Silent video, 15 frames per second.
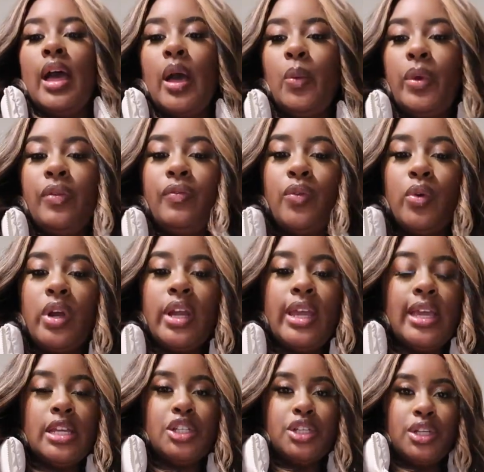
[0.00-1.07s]
I went for
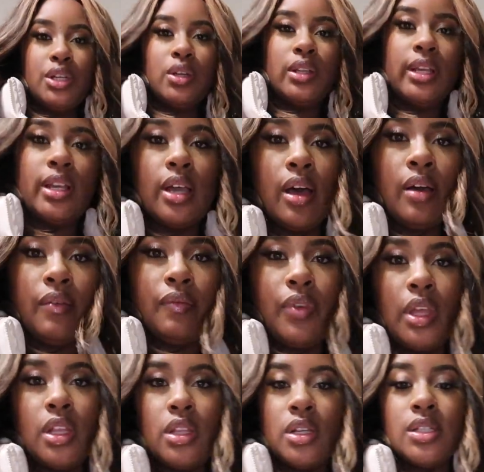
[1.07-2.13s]
a chill and
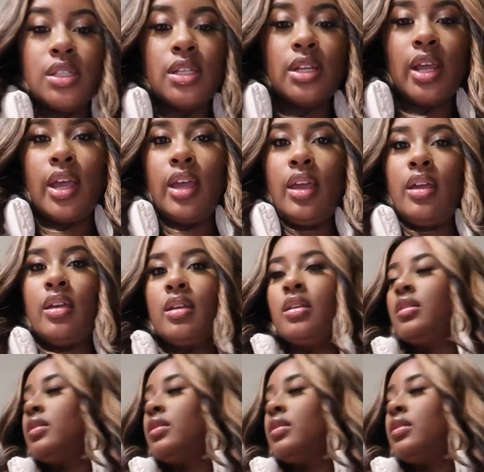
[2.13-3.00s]
comfy look tonight.